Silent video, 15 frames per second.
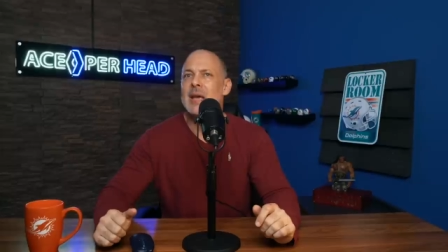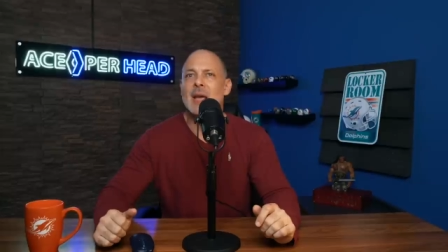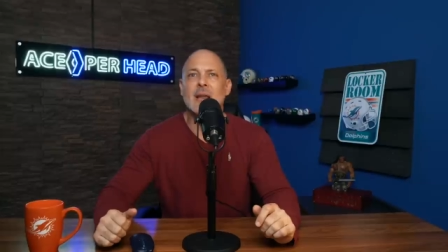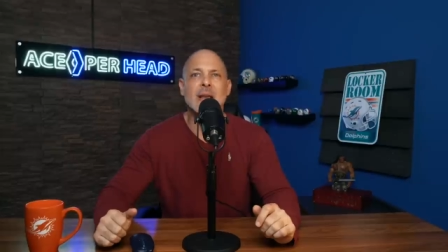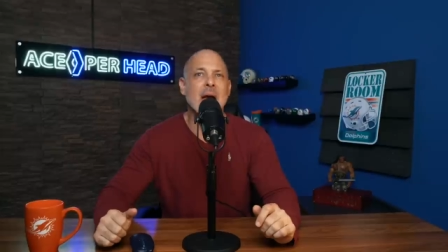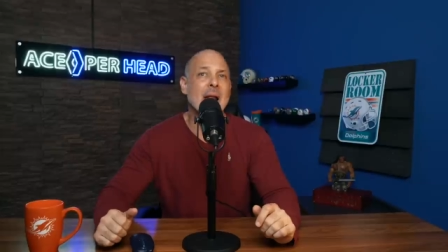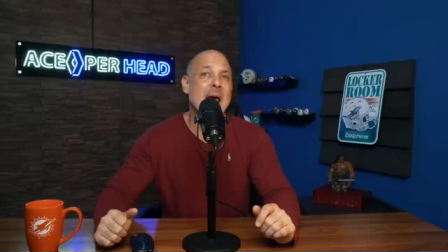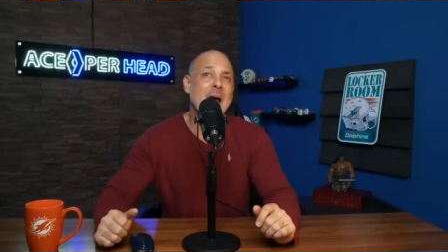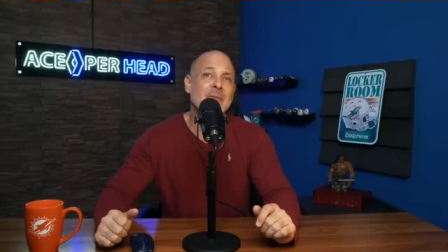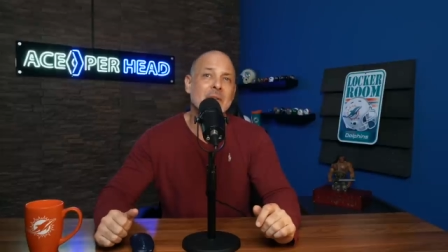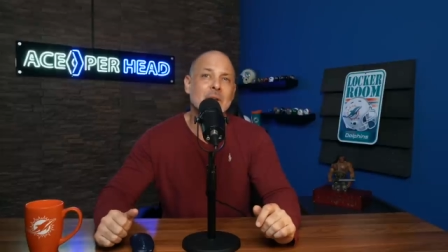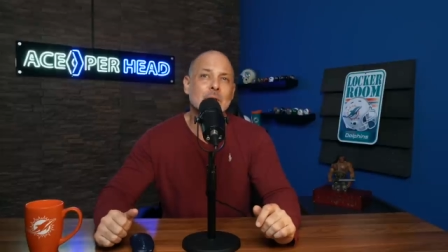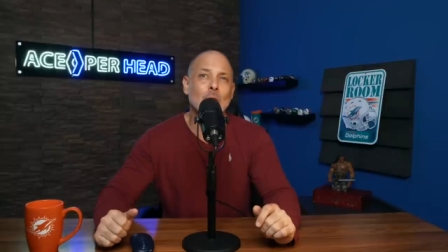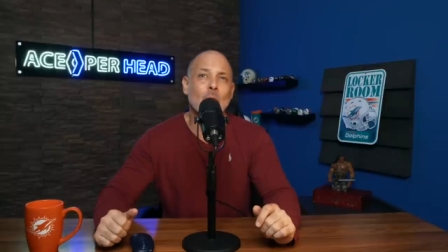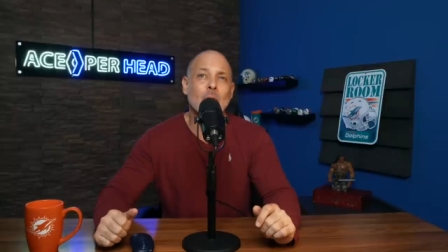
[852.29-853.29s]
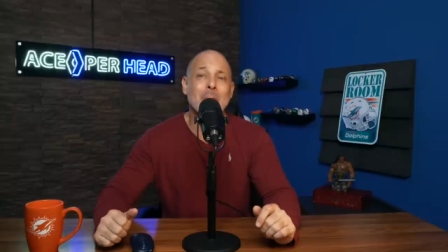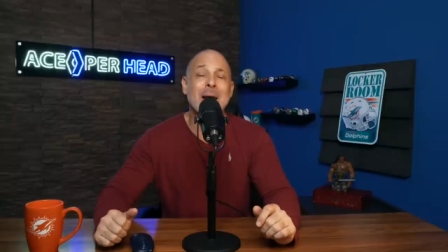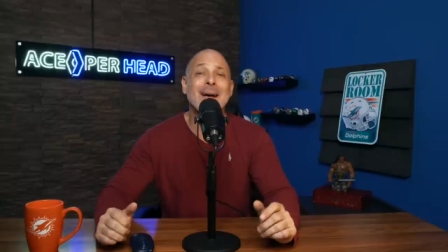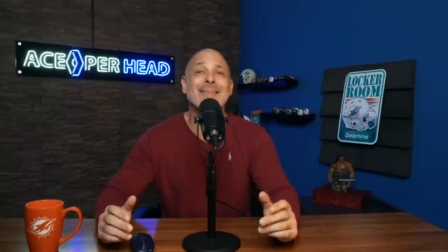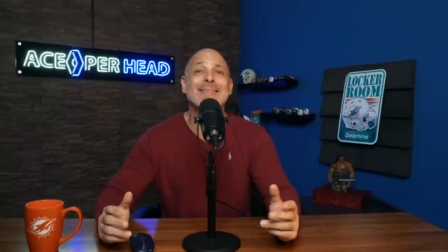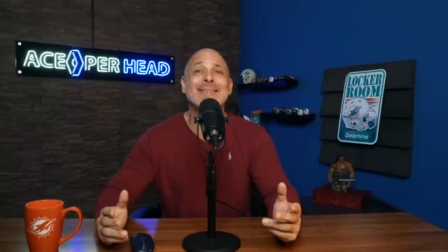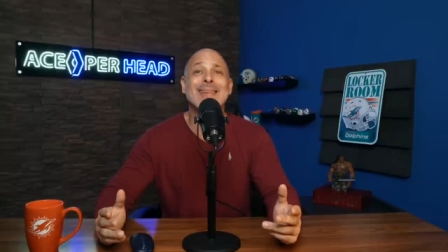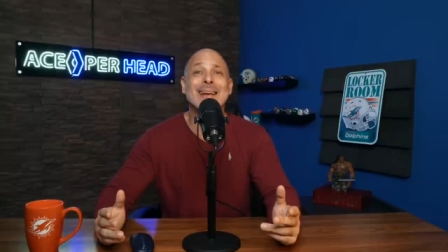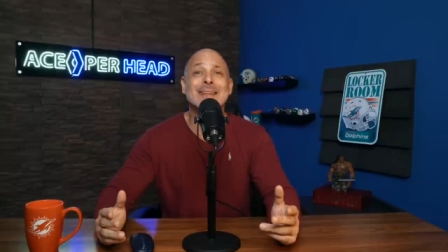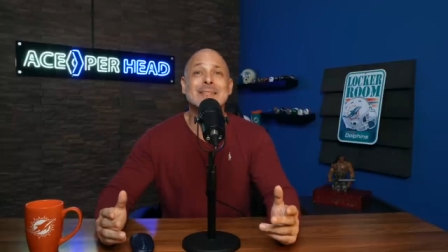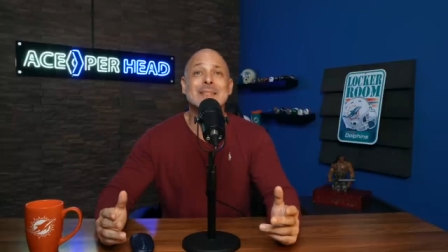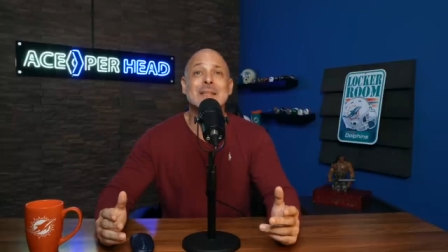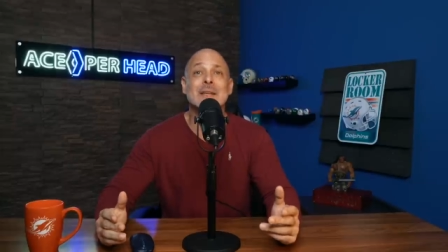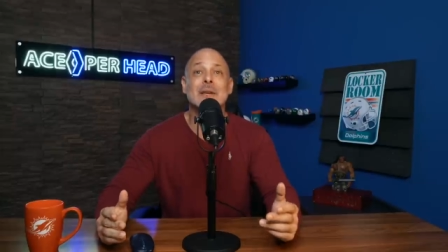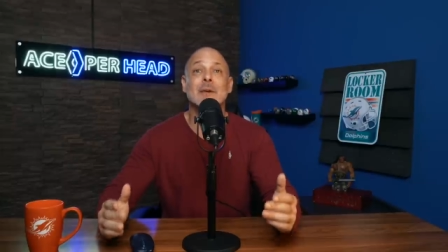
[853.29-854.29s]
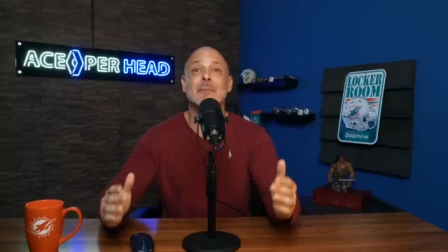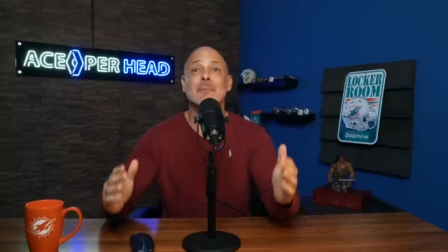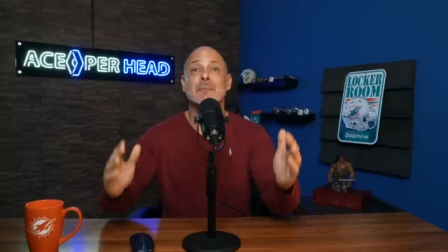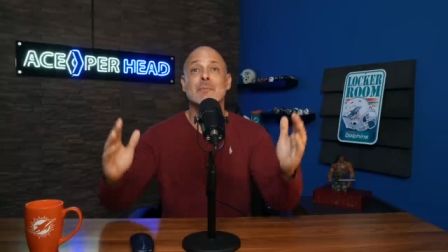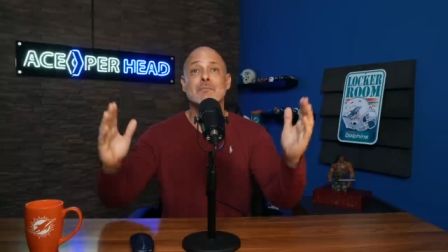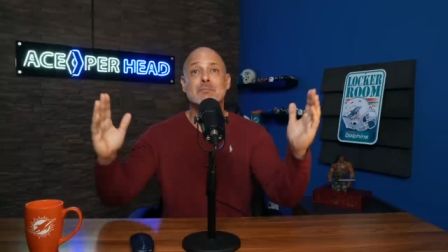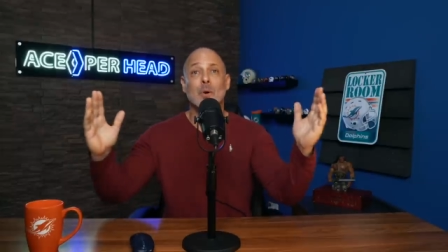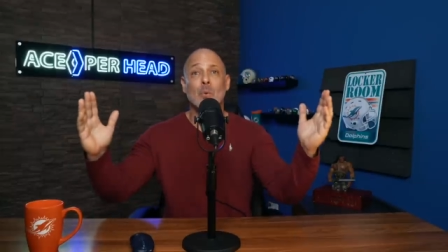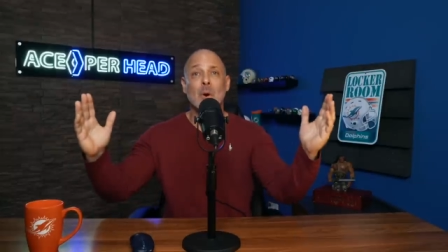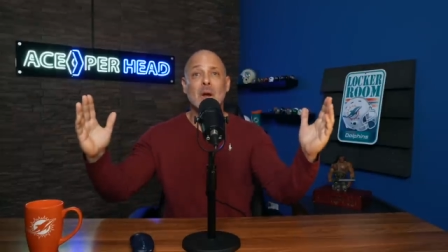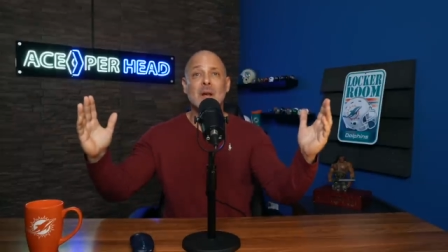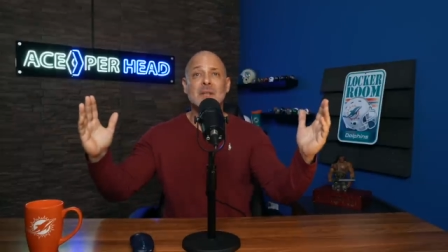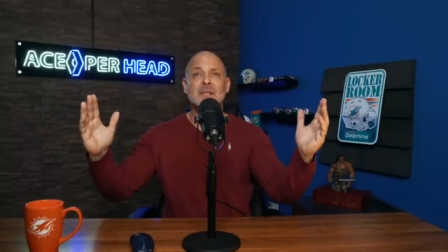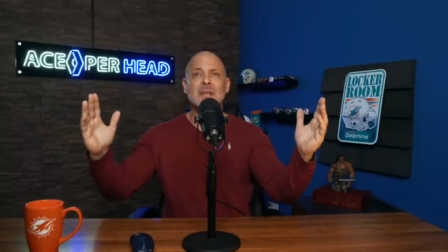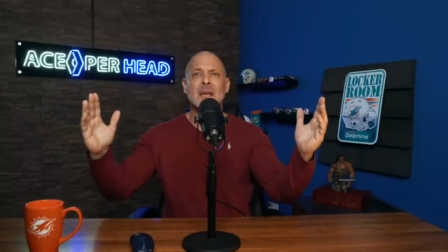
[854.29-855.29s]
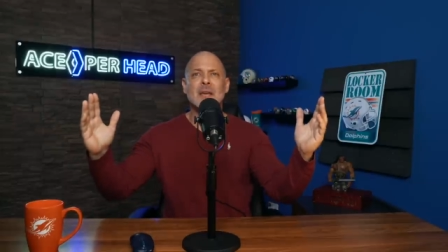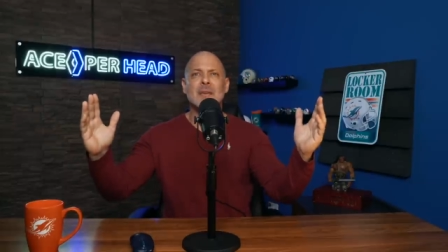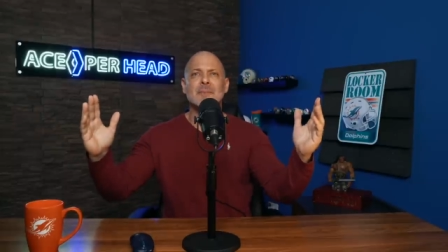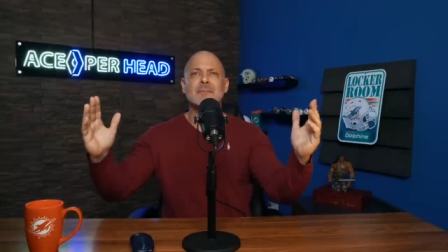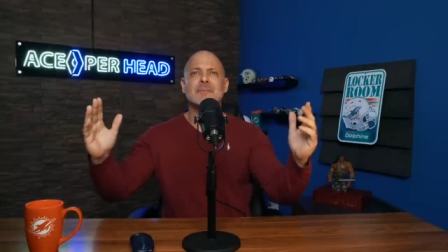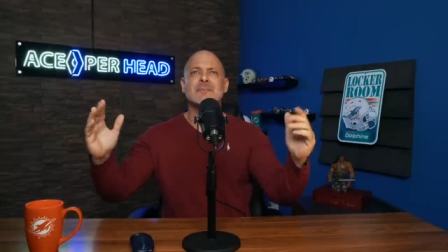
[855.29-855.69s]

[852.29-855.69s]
and not having to talk about next year. But we're going to see.